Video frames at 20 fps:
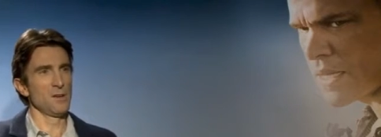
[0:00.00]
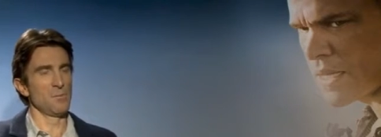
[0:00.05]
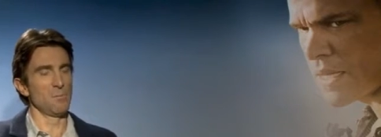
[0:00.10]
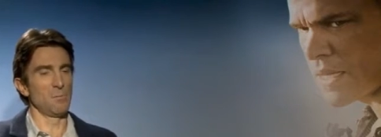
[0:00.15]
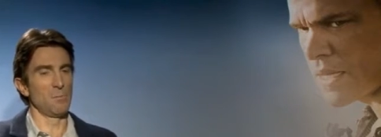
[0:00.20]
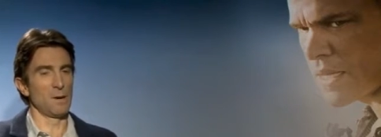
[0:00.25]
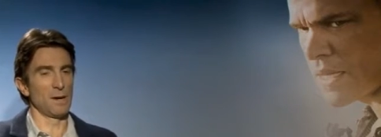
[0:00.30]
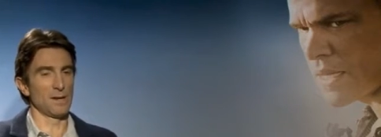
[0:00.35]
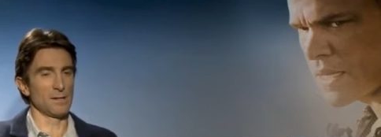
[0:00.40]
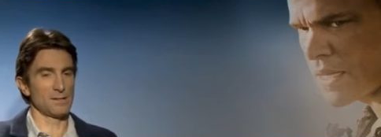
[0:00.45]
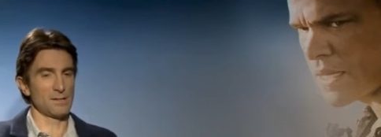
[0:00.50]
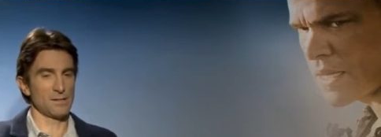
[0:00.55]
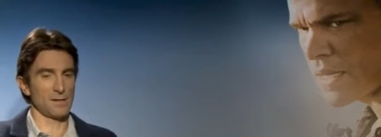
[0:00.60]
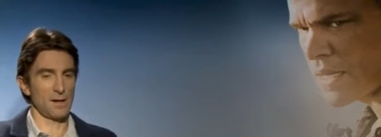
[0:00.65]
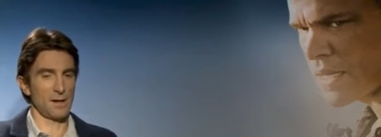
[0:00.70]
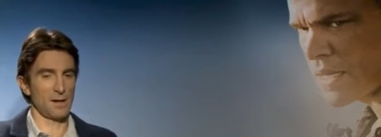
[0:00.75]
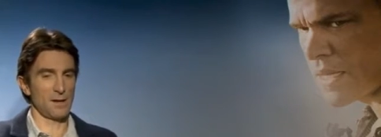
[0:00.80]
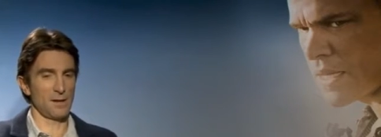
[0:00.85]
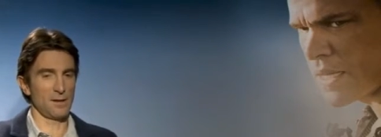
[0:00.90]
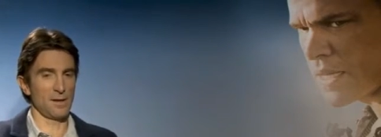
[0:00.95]
Speaker 1: but
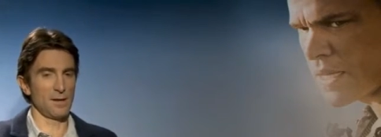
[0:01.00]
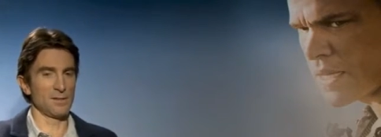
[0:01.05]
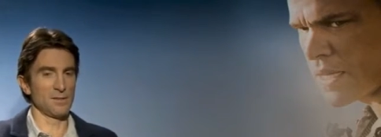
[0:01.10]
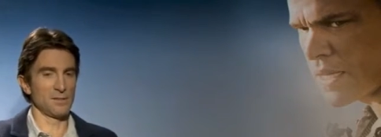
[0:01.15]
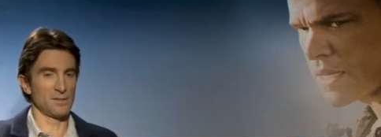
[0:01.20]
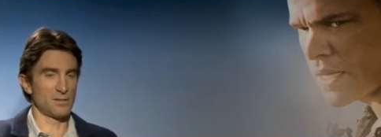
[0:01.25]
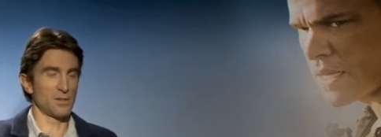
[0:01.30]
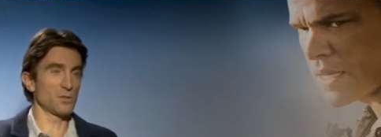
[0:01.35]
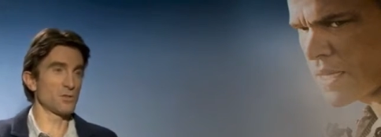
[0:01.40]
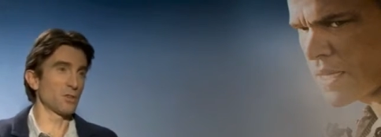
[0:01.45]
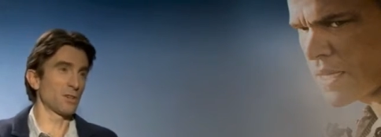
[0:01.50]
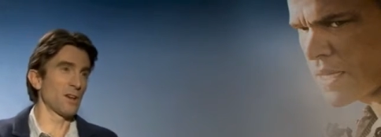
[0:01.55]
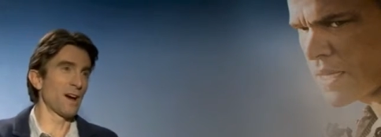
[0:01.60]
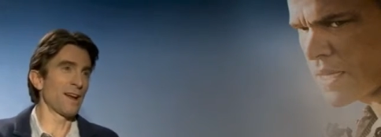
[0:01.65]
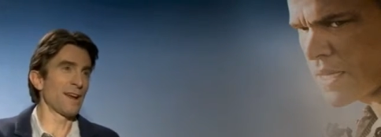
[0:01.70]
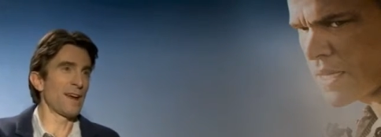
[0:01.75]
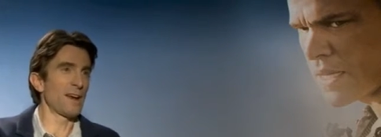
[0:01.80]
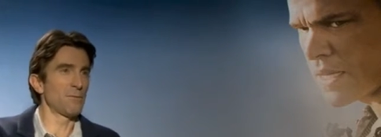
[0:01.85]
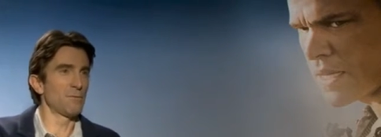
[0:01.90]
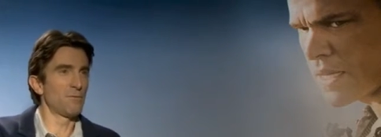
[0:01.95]
in district 9
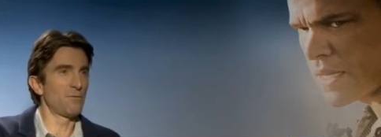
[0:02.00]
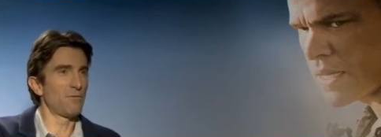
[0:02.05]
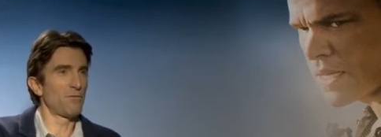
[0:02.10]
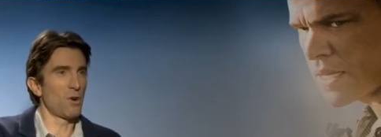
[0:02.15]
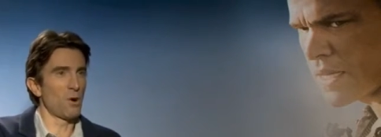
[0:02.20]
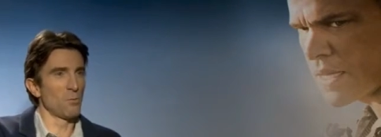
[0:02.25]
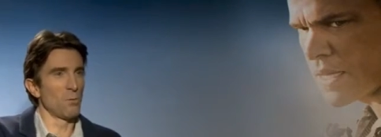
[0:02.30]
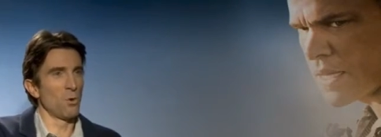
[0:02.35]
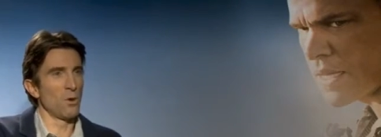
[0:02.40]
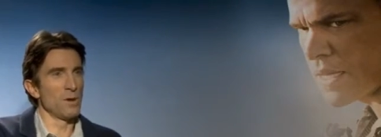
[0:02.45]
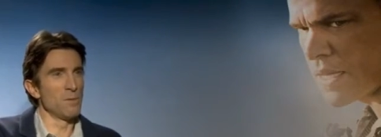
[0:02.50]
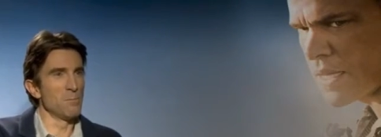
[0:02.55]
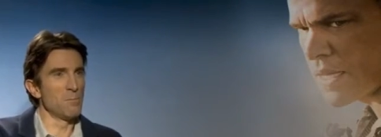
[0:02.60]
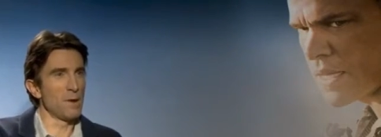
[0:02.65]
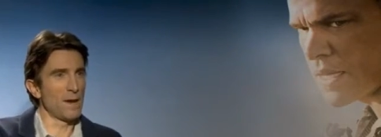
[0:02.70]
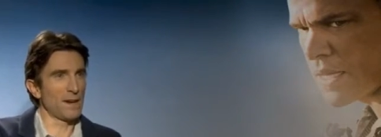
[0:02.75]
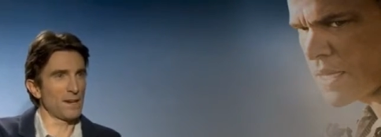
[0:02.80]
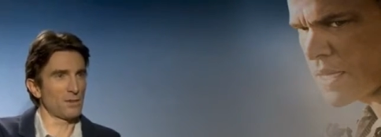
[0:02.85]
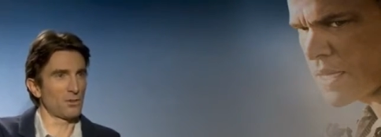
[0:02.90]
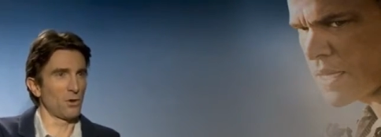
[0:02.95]
i had far more
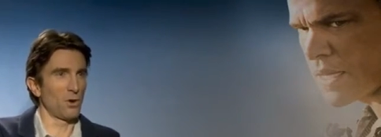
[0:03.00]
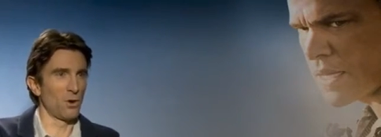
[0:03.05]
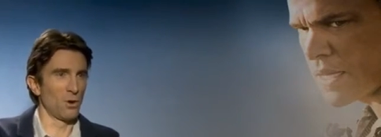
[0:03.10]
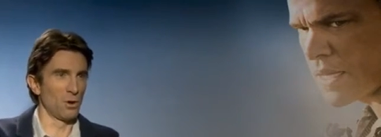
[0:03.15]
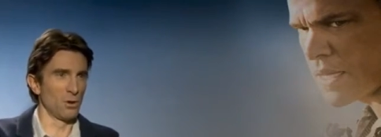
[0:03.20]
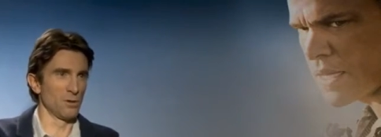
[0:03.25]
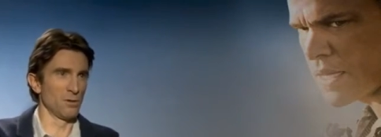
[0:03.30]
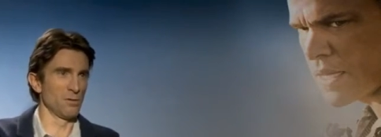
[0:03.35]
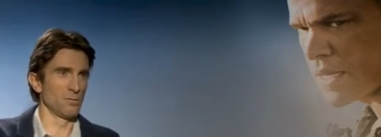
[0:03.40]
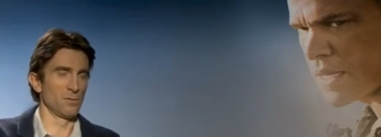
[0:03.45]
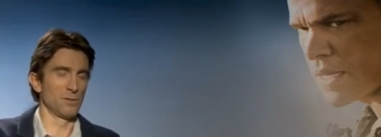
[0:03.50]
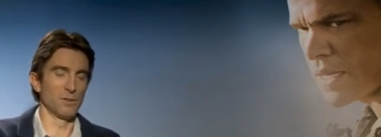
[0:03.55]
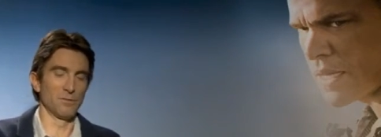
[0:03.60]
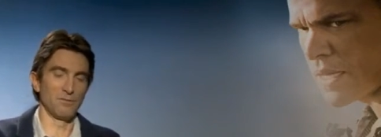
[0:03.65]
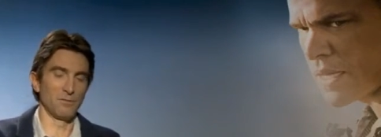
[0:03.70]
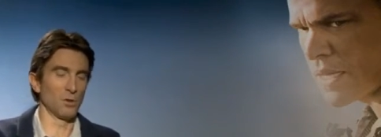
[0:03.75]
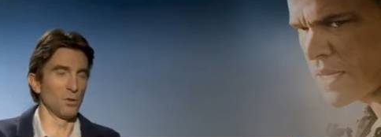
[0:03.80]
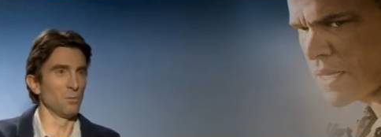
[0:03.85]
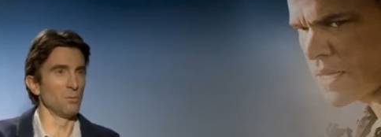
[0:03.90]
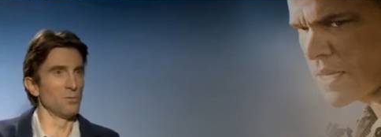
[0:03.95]
impact on the
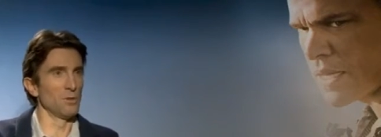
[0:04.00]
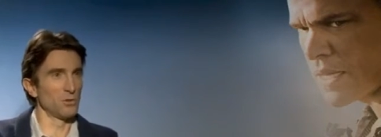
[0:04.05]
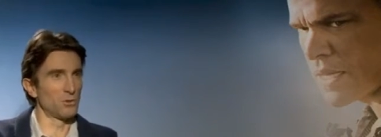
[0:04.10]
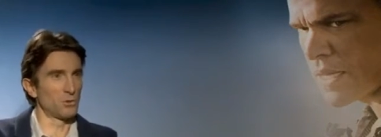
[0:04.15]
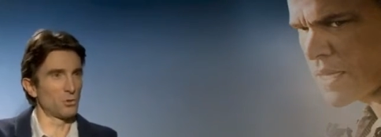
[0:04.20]
film the